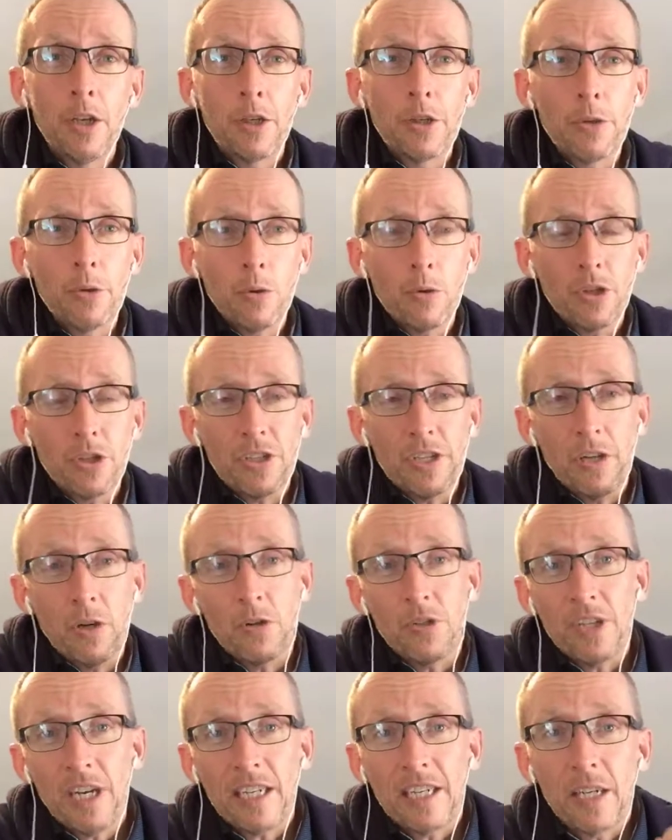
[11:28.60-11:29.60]
you're just
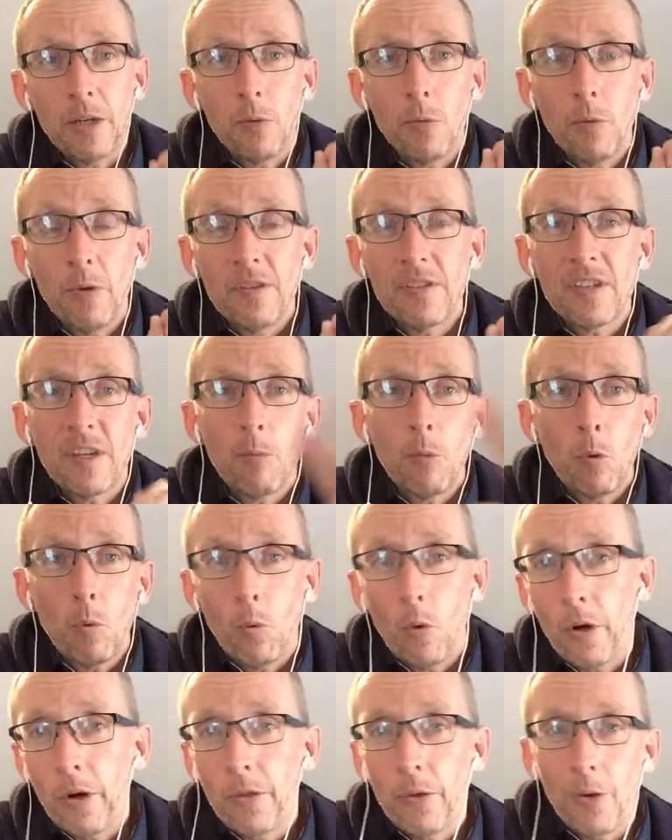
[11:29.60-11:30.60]
intersecting with someone
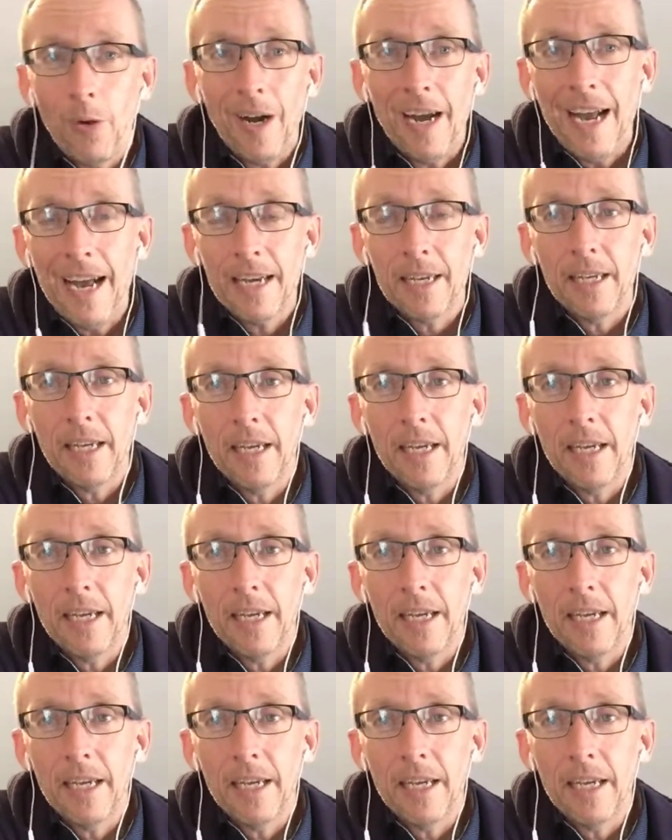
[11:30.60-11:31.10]
where they're at,